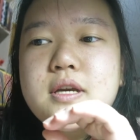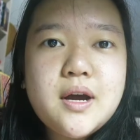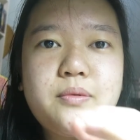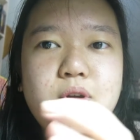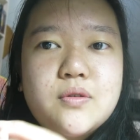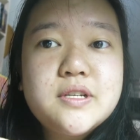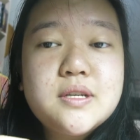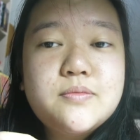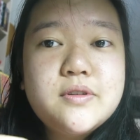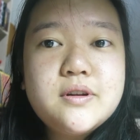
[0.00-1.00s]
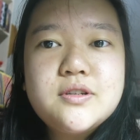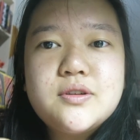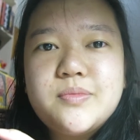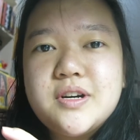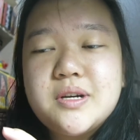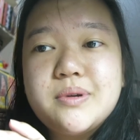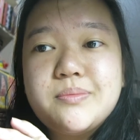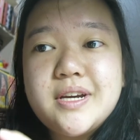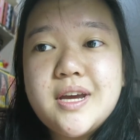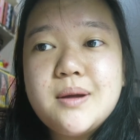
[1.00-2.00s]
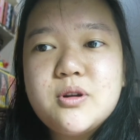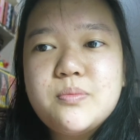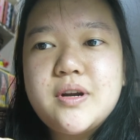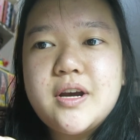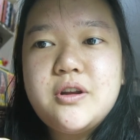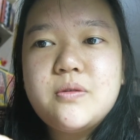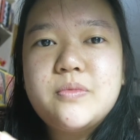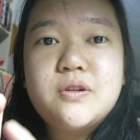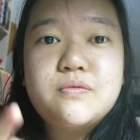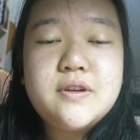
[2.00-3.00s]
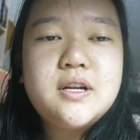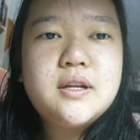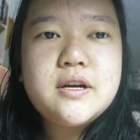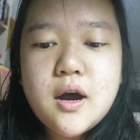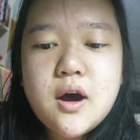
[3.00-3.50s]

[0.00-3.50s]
I'm going somewhere, so I'm not gonna bring my camera, but I know I'm gonna read a lot.